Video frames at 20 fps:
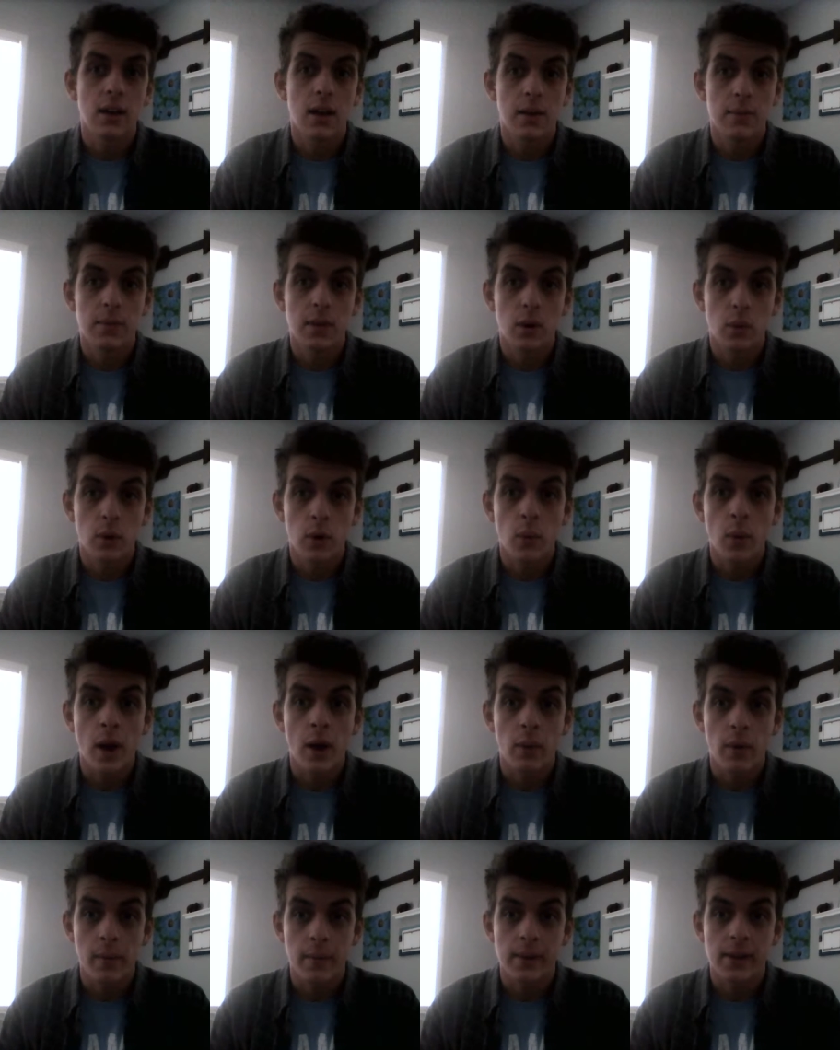Um, there were
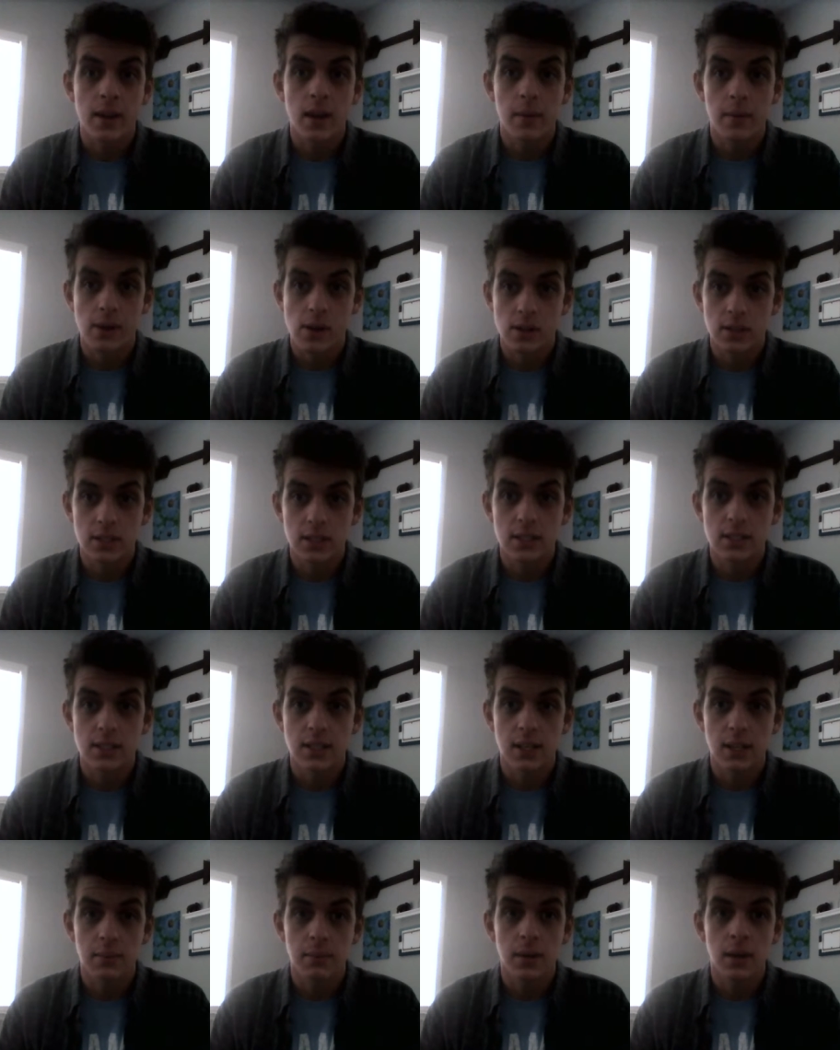white women coming onto the
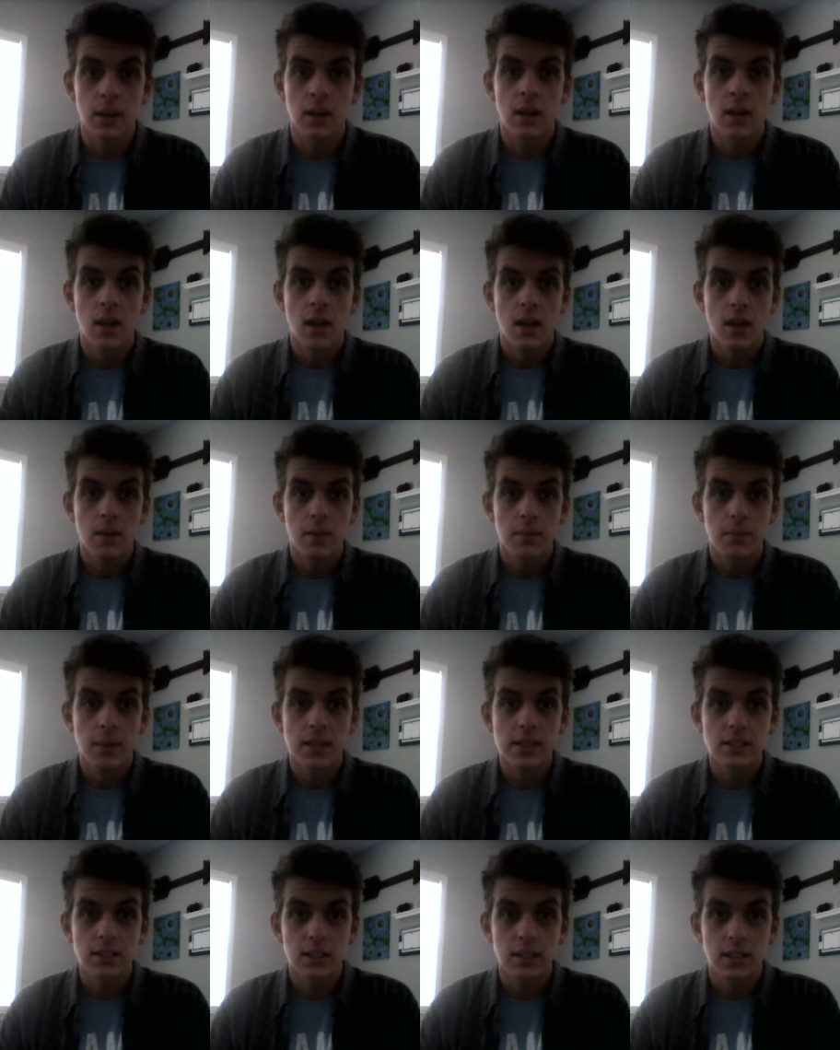scene, but
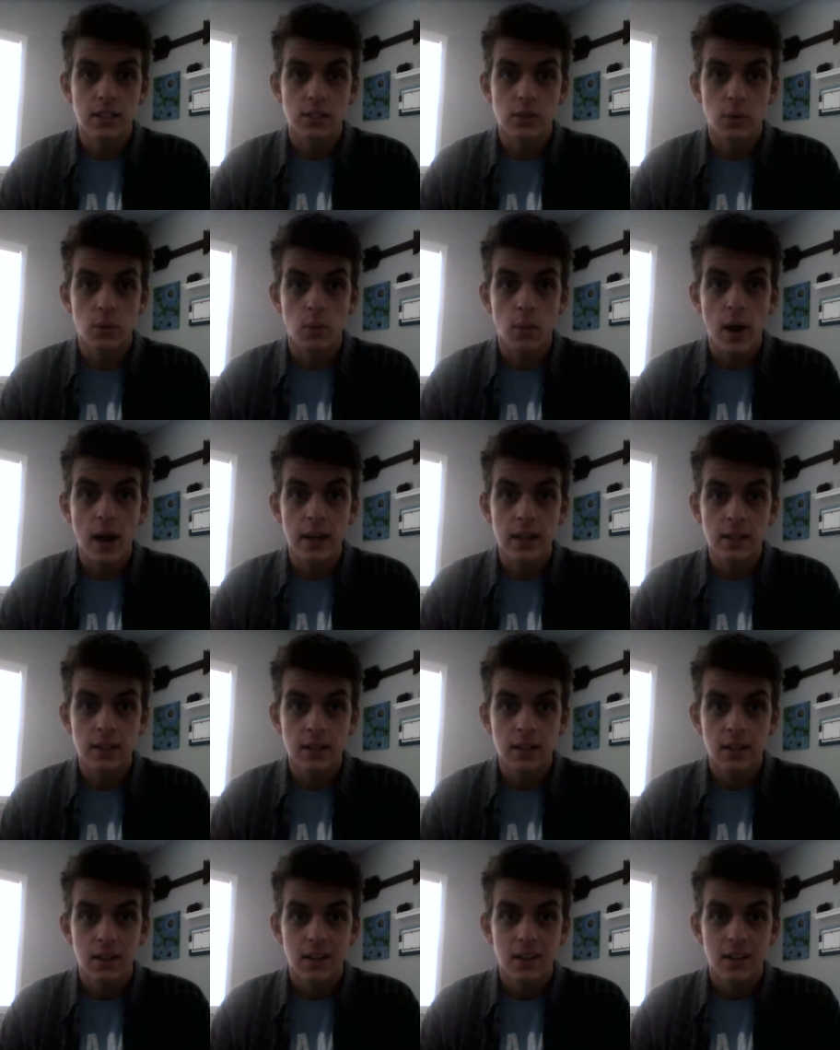basically these were white